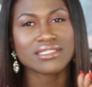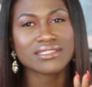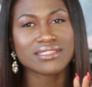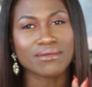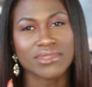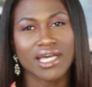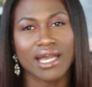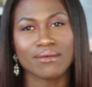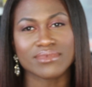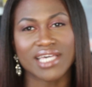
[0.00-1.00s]

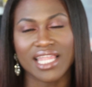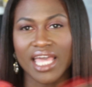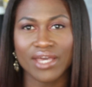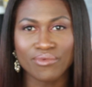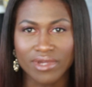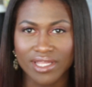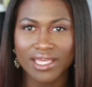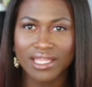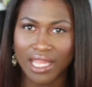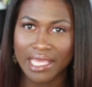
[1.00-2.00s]
Sometimes I like a
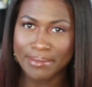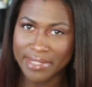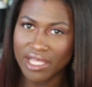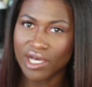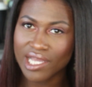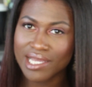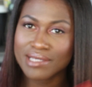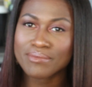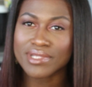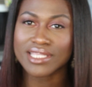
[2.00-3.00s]
really glam look,
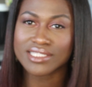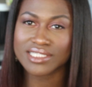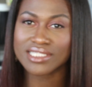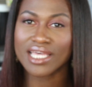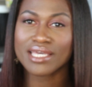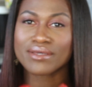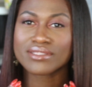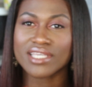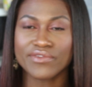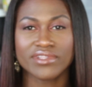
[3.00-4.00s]
but this is like
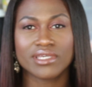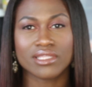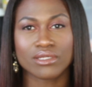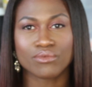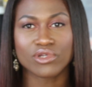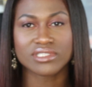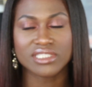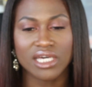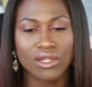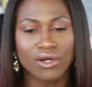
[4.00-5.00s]
definitely a little more
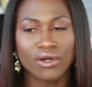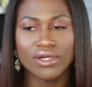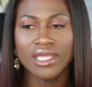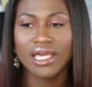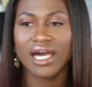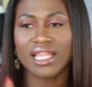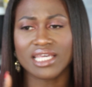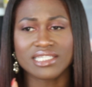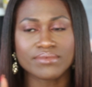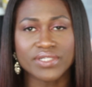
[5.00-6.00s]
subtle. A
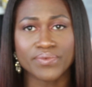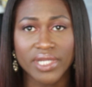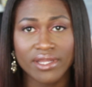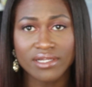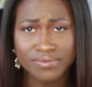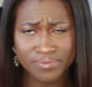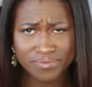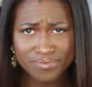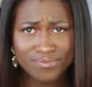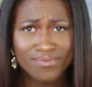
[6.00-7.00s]
lot of times I wear
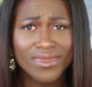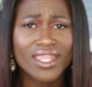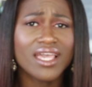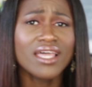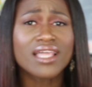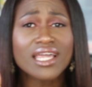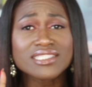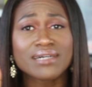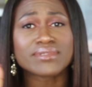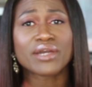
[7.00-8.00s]

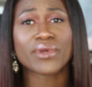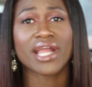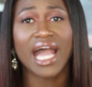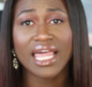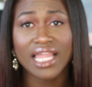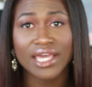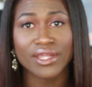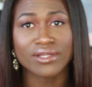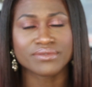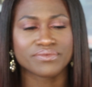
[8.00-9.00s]

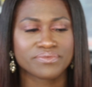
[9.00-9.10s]
eyeliner.